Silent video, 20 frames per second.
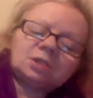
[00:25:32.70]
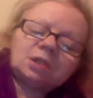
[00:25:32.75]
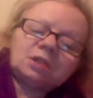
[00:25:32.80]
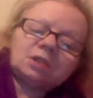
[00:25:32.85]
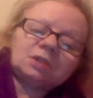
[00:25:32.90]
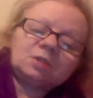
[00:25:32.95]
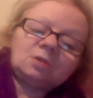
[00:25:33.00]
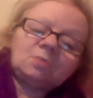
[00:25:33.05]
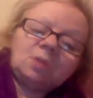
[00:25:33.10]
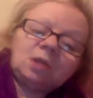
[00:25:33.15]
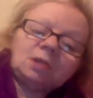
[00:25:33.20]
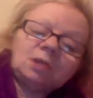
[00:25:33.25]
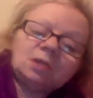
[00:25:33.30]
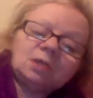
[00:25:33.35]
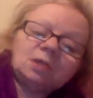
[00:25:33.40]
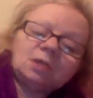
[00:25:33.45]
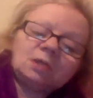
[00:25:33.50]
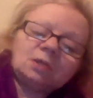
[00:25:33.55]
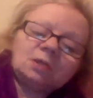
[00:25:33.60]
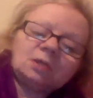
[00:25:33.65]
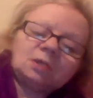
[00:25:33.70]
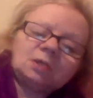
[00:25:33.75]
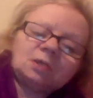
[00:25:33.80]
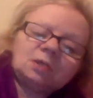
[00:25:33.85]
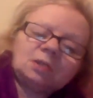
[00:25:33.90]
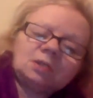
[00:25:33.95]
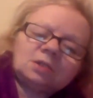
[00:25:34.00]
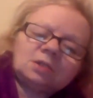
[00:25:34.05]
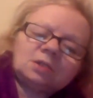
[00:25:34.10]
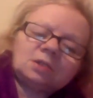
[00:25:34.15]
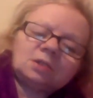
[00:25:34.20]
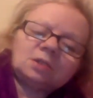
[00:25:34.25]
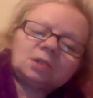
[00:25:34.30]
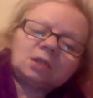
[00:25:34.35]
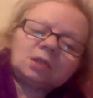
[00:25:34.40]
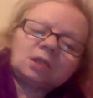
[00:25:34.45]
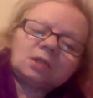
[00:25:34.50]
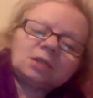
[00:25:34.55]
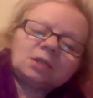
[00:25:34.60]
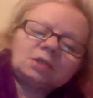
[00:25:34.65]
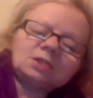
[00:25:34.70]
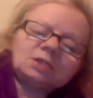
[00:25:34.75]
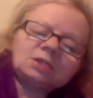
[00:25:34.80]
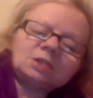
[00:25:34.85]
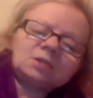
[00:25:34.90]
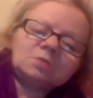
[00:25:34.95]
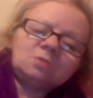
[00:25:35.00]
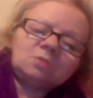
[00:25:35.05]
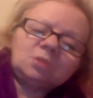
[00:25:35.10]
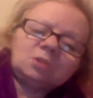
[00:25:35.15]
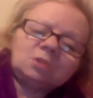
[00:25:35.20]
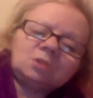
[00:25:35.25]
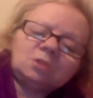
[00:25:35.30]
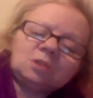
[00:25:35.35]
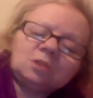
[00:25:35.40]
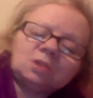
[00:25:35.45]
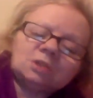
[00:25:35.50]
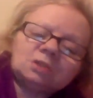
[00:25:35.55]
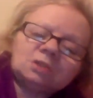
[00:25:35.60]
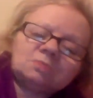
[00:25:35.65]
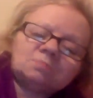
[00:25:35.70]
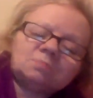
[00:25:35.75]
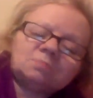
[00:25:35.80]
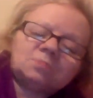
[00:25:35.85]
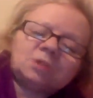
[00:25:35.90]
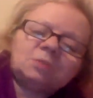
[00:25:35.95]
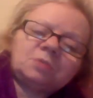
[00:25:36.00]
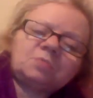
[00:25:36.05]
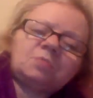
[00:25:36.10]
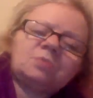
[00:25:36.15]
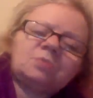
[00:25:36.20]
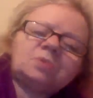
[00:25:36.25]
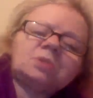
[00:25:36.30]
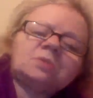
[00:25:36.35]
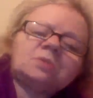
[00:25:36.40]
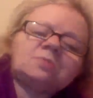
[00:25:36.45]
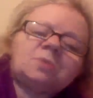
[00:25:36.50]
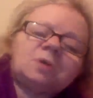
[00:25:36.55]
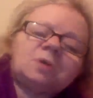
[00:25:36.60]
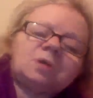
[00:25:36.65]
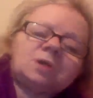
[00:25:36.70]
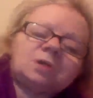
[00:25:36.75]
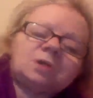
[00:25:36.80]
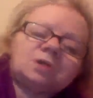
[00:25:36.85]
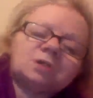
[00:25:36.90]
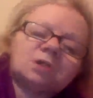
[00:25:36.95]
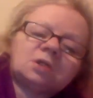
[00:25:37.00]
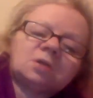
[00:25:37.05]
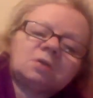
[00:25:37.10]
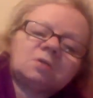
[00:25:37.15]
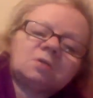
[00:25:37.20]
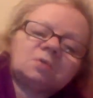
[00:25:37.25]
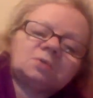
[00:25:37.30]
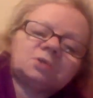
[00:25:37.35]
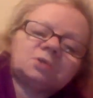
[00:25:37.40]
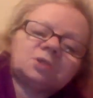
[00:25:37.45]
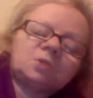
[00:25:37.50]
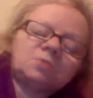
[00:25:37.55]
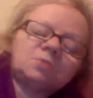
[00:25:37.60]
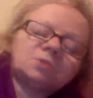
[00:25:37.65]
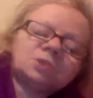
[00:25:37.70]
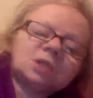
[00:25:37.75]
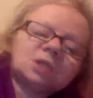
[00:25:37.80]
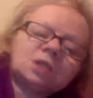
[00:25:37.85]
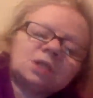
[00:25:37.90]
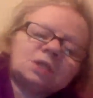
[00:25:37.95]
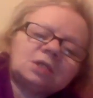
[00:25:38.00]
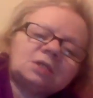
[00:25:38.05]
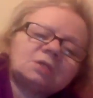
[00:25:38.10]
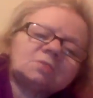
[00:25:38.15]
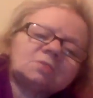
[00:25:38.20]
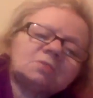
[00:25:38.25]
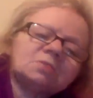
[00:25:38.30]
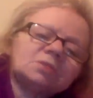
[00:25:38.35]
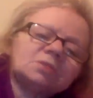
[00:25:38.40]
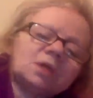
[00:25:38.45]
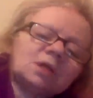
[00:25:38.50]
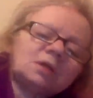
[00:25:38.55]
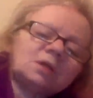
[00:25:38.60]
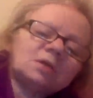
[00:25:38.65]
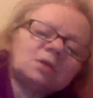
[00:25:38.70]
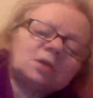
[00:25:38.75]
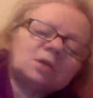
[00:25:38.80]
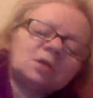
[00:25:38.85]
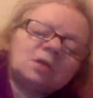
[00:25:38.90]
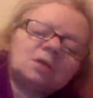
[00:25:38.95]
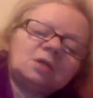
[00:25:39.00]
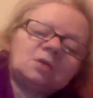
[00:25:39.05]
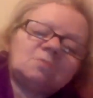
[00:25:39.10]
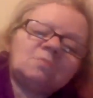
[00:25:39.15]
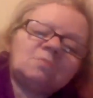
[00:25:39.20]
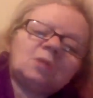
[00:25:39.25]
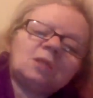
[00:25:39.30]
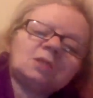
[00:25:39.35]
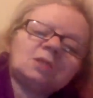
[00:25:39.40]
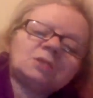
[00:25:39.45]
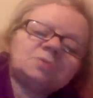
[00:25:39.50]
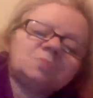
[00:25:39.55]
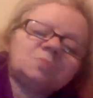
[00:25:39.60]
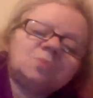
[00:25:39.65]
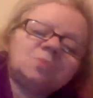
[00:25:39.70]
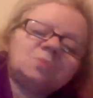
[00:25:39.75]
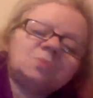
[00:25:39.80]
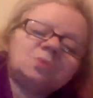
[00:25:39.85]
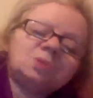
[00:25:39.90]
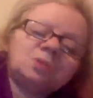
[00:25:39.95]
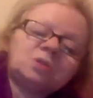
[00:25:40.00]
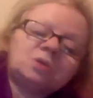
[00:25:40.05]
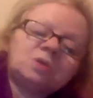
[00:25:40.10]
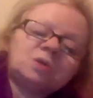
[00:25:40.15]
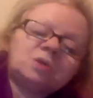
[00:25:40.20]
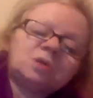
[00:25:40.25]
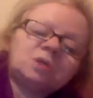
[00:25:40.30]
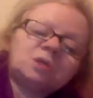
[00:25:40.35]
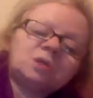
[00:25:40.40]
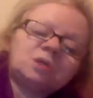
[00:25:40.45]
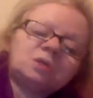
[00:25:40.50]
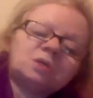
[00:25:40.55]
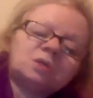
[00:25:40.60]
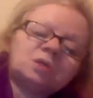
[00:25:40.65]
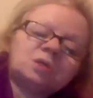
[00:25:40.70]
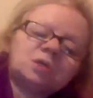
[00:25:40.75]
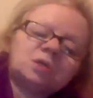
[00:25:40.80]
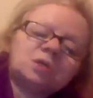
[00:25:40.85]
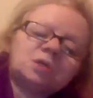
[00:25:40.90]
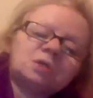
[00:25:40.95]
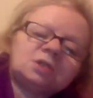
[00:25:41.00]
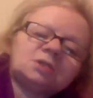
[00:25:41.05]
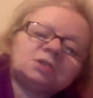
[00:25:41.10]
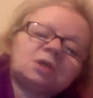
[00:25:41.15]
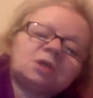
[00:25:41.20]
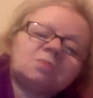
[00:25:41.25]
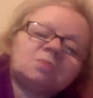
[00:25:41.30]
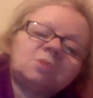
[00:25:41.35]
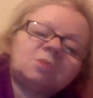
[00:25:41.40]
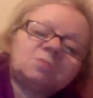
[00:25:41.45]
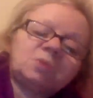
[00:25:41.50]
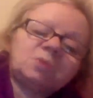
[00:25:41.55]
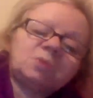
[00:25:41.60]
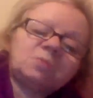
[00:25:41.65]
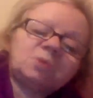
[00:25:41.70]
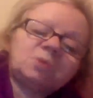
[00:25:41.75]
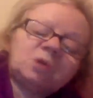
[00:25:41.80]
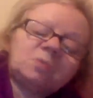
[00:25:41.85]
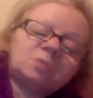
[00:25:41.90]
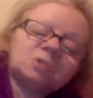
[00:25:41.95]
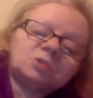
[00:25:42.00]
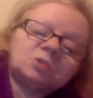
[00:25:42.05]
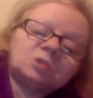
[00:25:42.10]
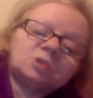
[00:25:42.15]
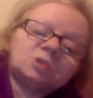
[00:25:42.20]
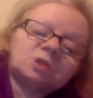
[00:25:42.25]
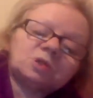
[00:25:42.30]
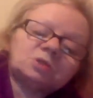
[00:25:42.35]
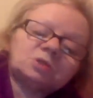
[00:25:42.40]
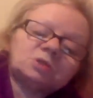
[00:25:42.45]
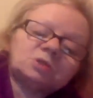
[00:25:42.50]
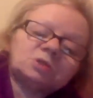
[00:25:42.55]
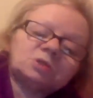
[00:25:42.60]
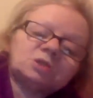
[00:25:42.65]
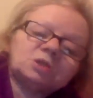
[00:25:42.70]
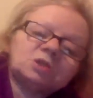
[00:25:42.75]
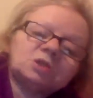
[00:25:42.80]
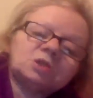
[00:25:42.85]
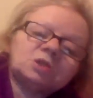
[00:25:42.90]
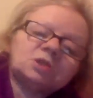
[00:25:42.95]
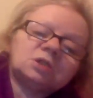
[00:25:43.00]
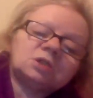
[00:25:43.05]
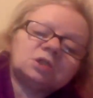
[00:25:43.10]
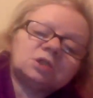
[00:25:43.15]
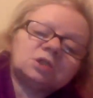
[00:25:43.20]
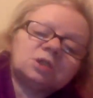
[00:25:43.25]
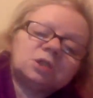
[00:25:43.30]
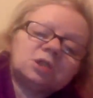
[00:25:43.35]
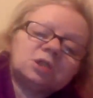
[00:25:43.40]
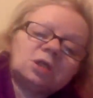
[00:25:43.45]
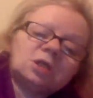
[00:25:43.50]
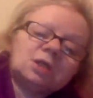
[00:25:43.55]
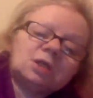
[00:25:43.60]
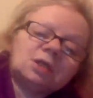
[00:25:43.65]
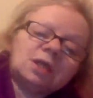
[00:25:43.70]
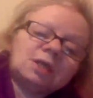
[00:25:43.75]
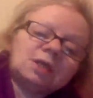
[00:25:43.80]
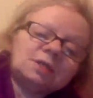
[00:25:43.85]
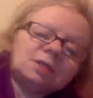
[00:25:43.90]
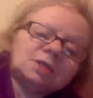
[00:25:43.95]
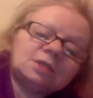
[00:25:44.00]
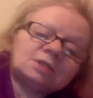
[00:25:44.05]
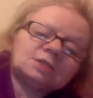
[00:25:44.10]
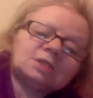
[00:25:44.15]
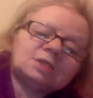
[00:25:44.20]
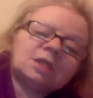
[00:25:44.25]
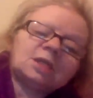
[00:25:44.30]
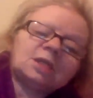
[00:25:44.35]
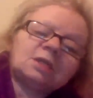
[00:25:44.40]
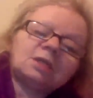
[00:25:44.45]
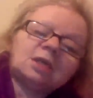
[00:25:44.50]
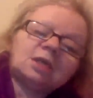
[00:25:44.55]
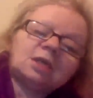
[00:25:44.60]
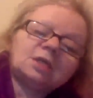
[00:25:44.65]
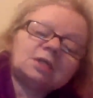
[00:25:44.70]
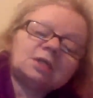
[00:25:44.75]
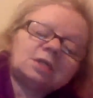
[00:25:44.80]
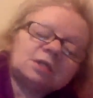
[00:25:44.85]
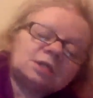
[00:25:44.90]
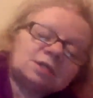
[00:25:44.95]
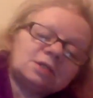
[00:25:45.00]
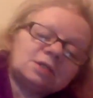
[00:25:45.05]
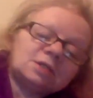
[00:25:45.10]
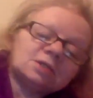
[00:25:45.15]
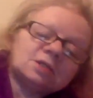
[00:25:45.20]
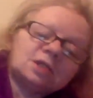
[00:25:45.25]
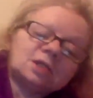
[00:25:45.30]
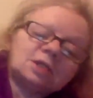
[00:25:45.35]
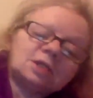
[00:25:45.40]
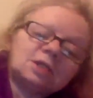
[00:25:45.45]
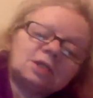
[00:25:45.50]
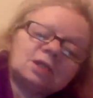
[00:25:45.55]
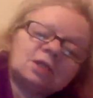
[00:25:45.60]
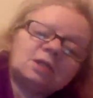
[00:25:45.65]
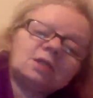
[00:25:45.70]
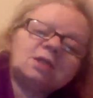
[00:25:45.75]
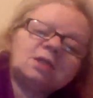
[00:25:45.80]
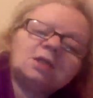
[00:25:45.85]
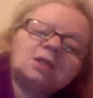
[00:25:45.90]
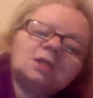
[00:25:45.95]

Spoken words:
and they're waiting, and there's no wonder there's people in divide. Oh, someone's getting that place more than I, and so many people coming to the country and getting this, getting that, getting this, getting that.